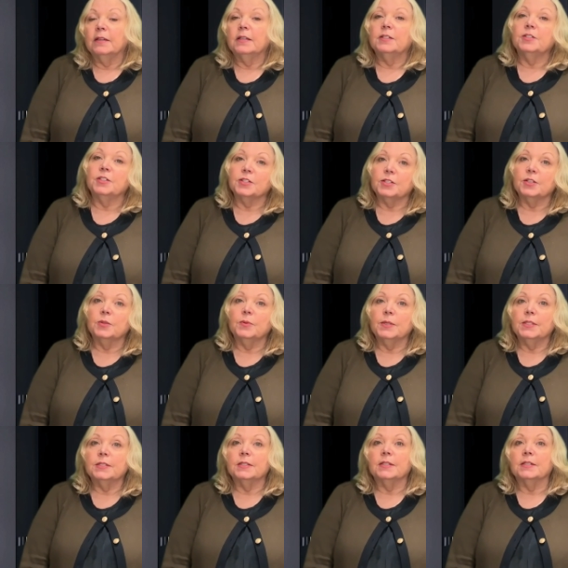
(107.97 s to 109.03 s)
It's just a
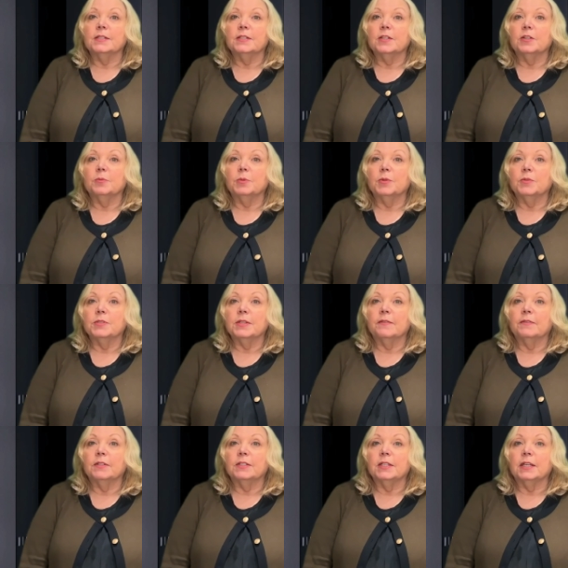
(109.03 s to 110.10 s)
coincidence that they're both
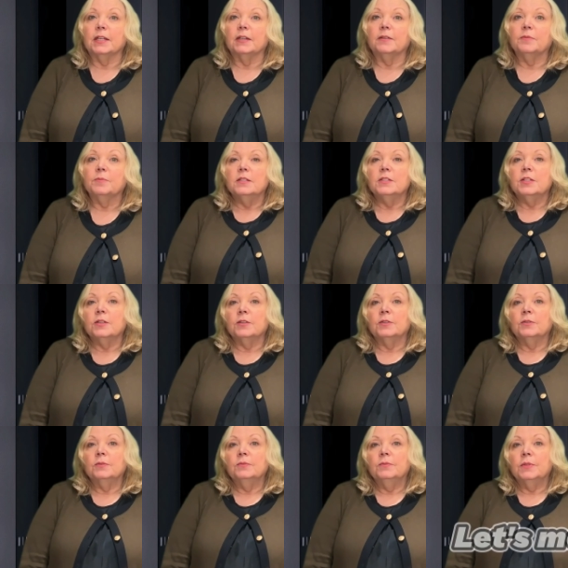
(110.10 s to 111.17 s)
17.
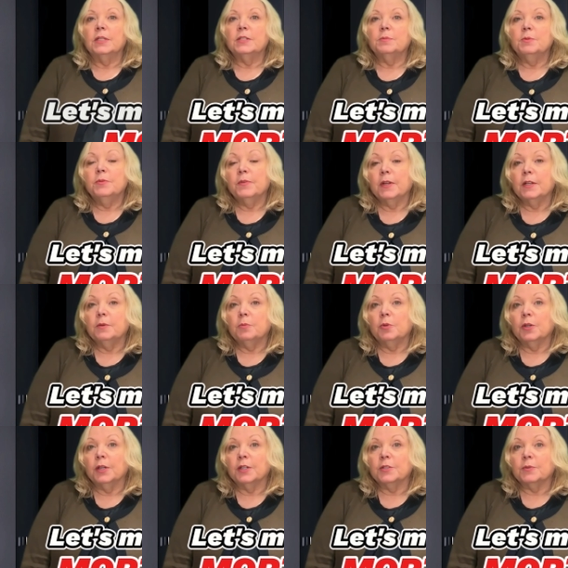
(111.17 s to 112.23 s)
So let's move on to
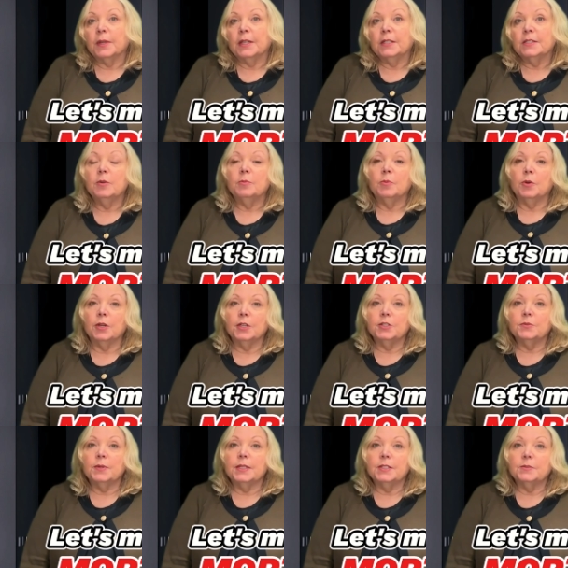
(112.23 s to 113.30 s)
mortgage rates.
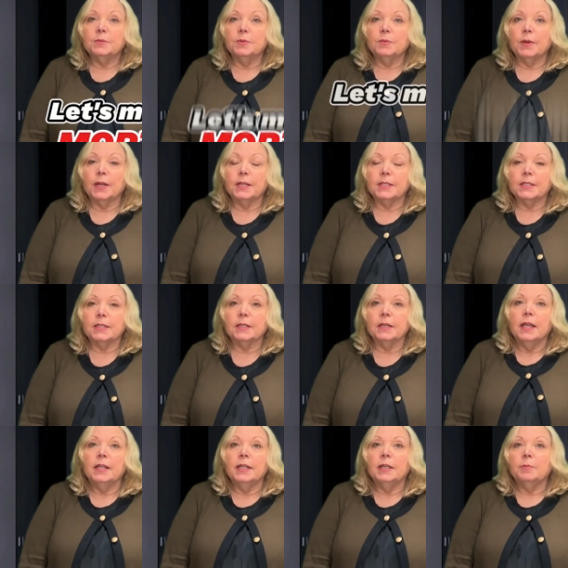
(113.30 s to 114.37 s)
Mortgage rates were rising
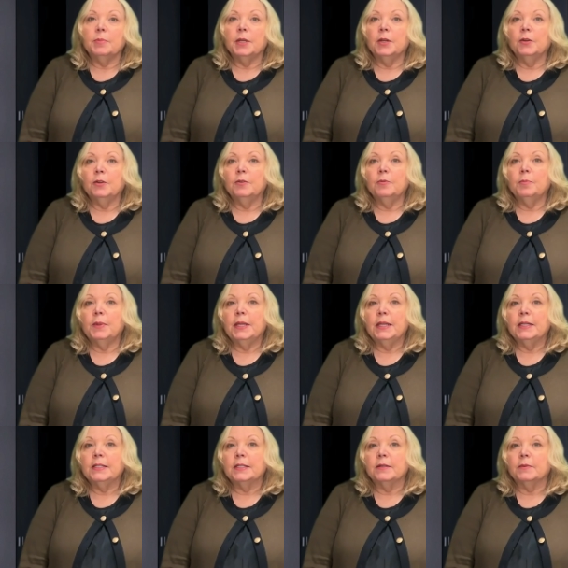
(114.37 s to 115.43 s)
and they appear to have
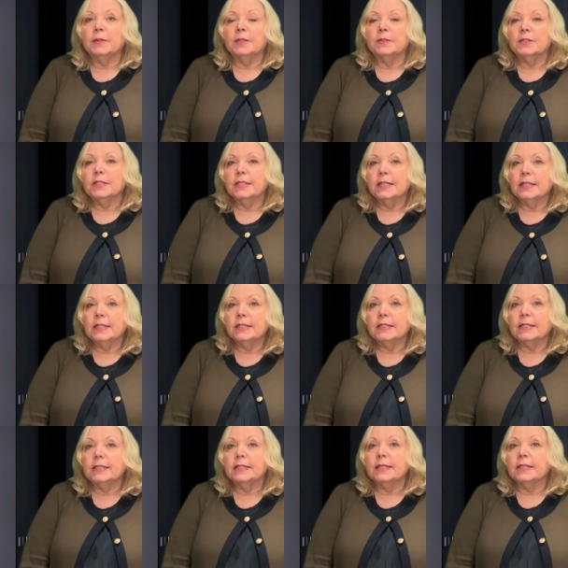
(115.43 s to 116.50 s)
peaked at around 6
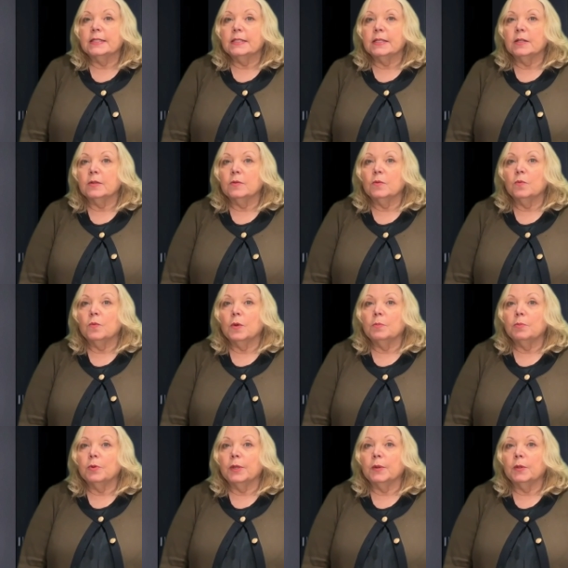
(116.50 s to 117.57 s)
to
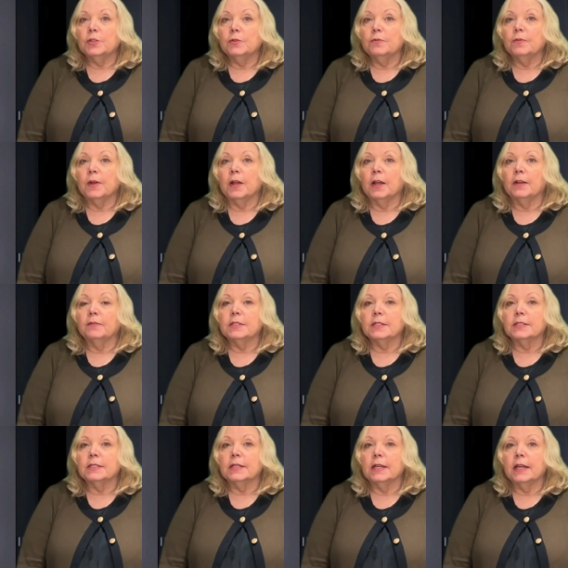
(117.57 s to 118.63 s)
1.25,
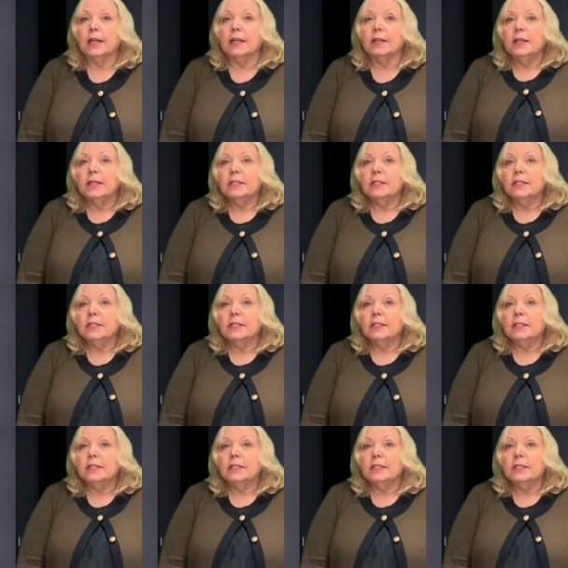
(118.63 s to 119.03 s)
6 and an eighth.